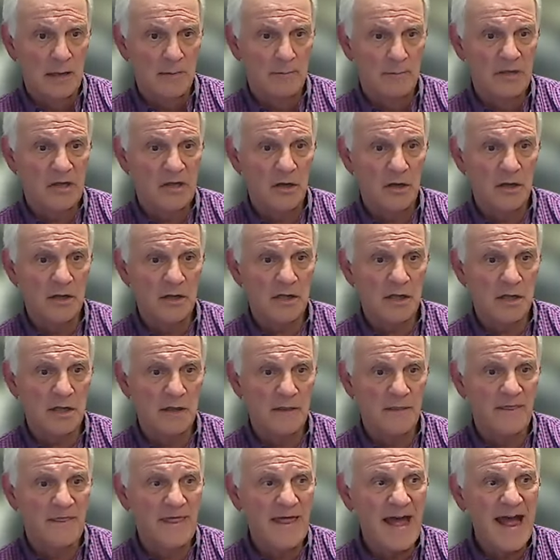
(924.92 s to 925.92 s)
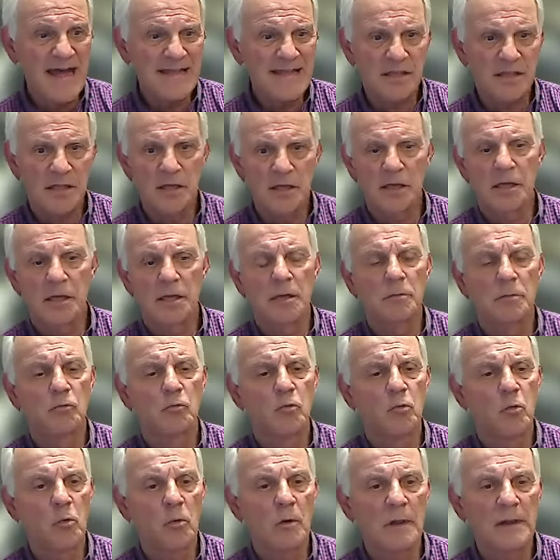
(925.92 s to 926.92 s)
because that's
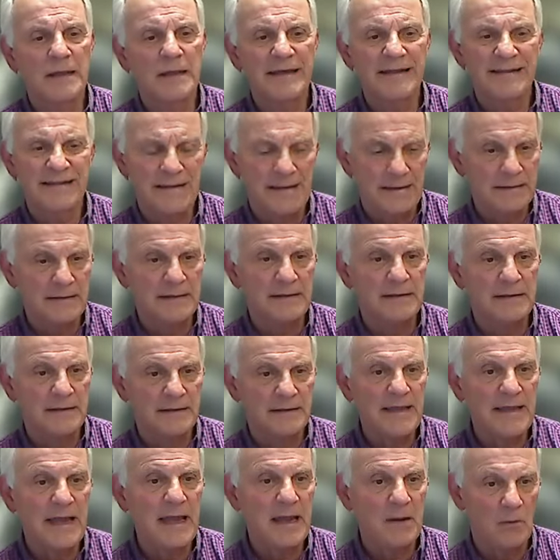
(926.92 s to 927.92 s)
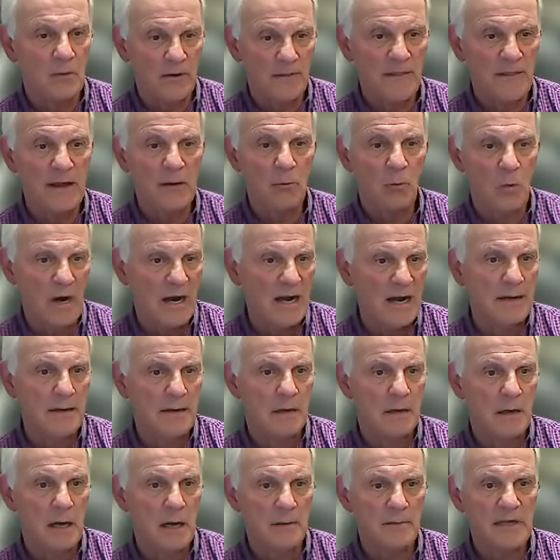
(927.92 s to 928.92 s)
really at the end of the day what they want
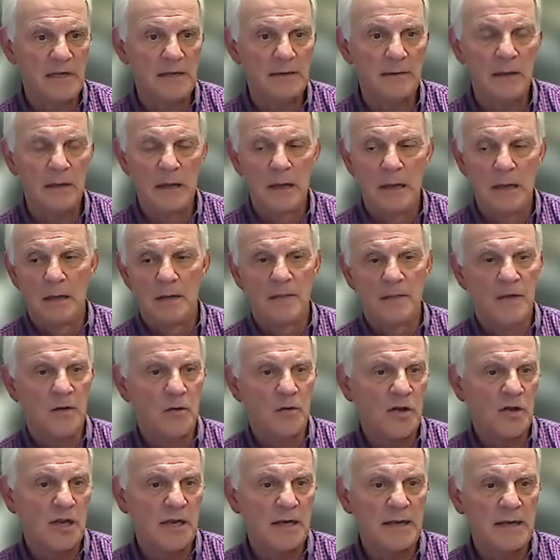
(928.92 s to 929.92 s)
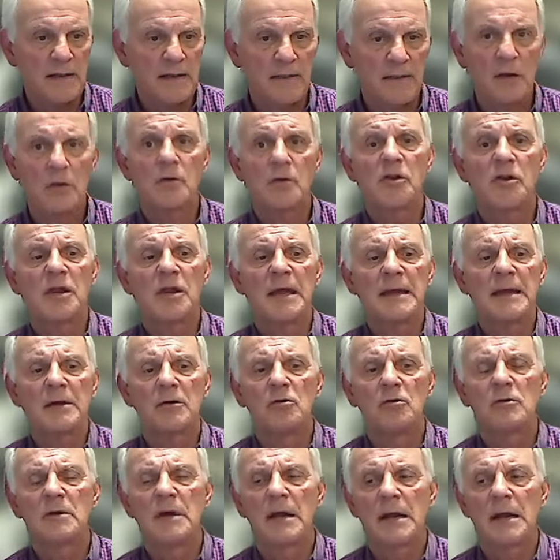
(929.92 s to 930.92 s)
i mean they're sitting there saying
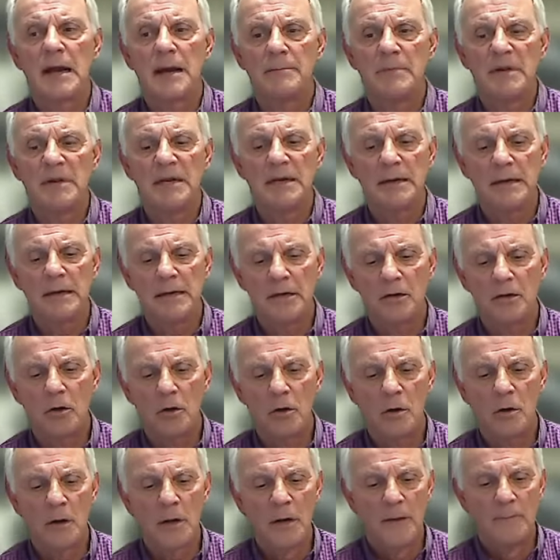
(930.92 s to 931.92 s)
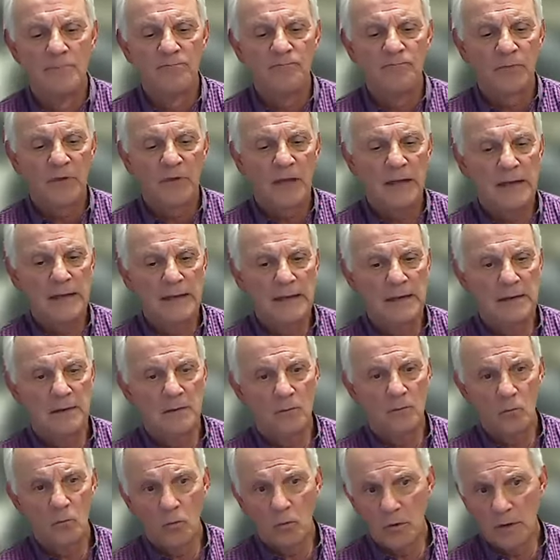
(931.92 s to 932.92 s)
who can come in here and
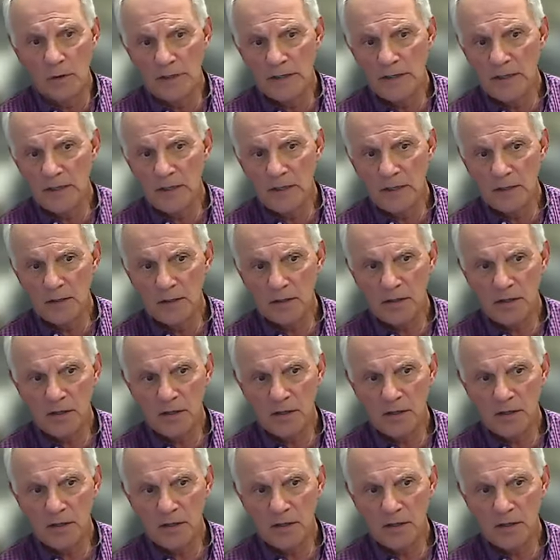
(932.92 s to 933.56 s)
really